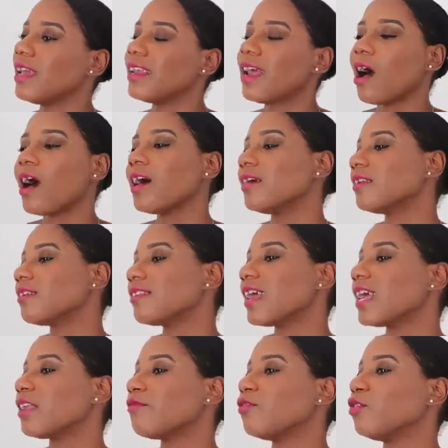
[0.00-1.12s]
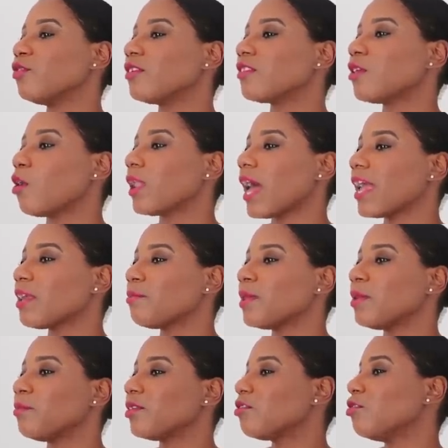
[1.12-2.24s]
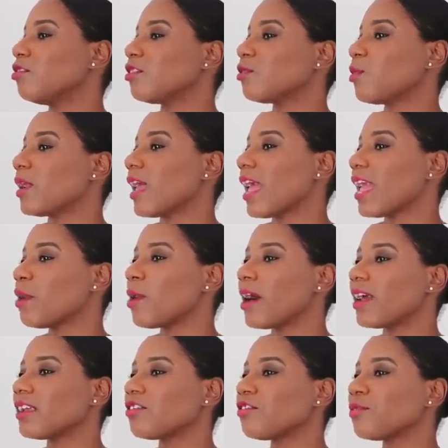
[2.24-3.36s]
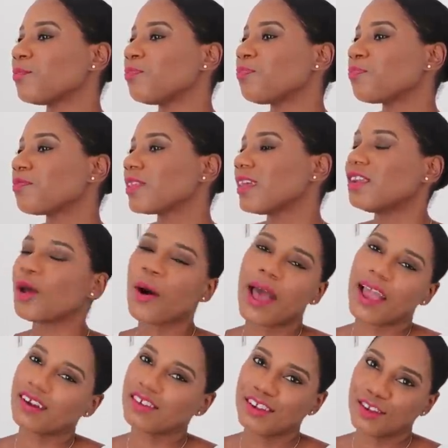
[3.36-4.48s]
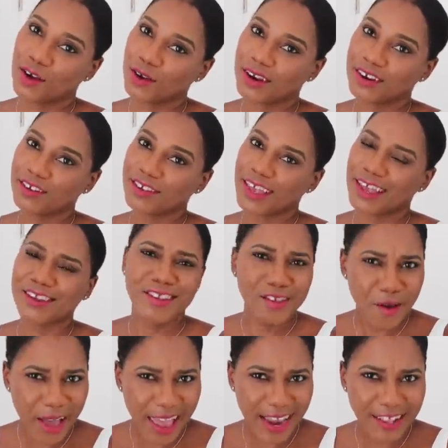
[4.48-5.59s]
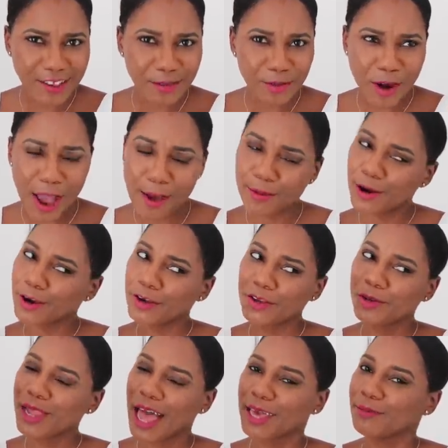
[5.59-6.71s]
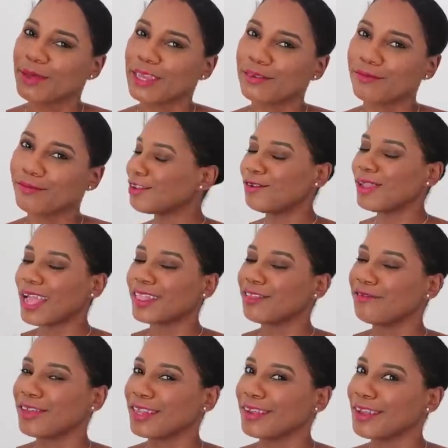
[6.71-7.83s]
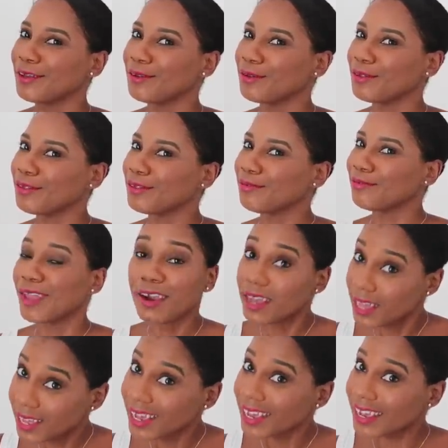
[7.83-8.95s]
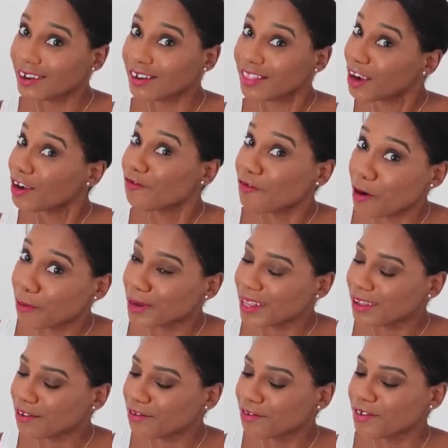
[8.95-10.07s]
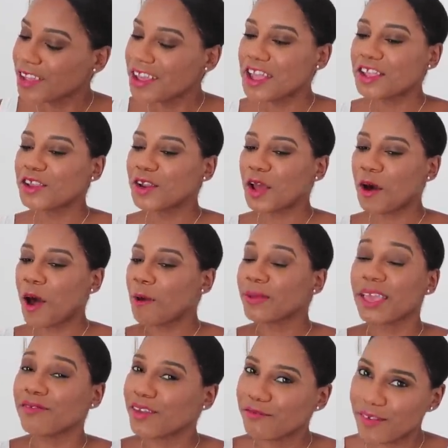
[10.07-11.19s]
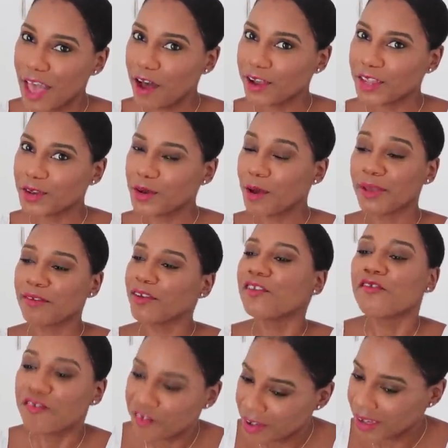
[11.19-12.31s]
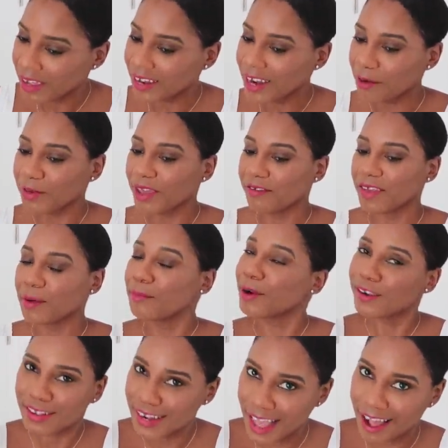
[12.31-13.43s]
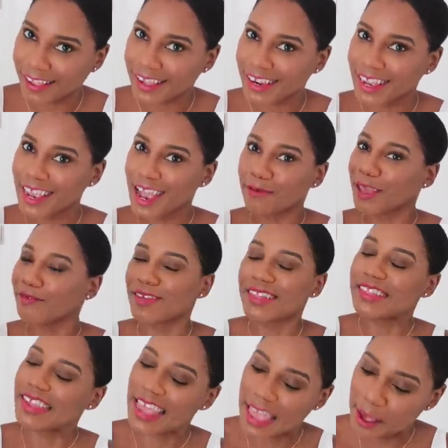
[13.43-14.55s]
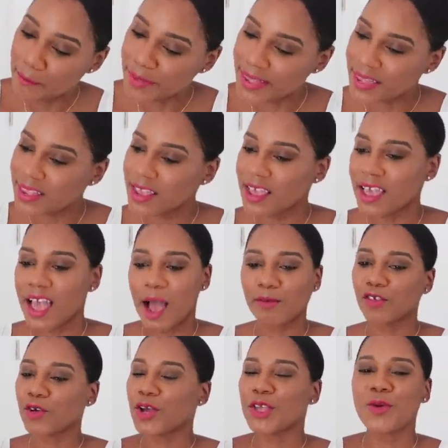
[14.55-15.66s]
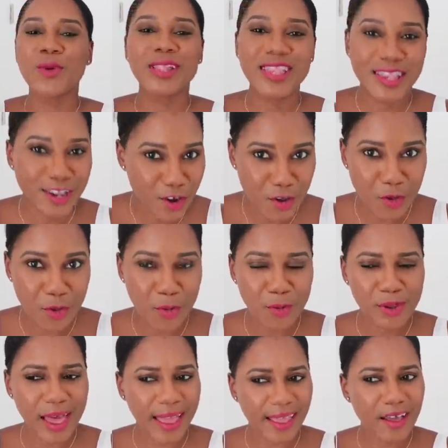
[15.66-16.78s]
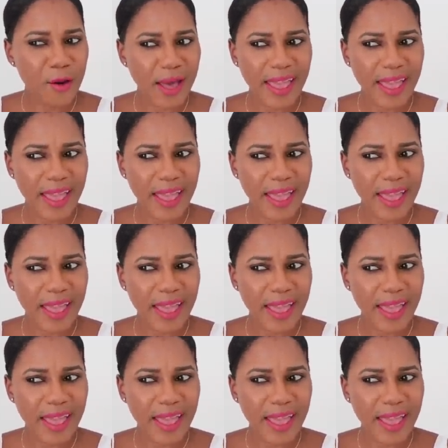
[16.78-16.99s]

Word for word: Now I understand if you just don't like me but you just wanna hate watch. No, I actually don't understand. Just go ahead and subscribe, girl. You like me. You like the videos. They're good. They're informative. You know, I'm giving value, I'm giving fun, I'm giving personality, I'm giving tips, I'm showing you what's new. Like, go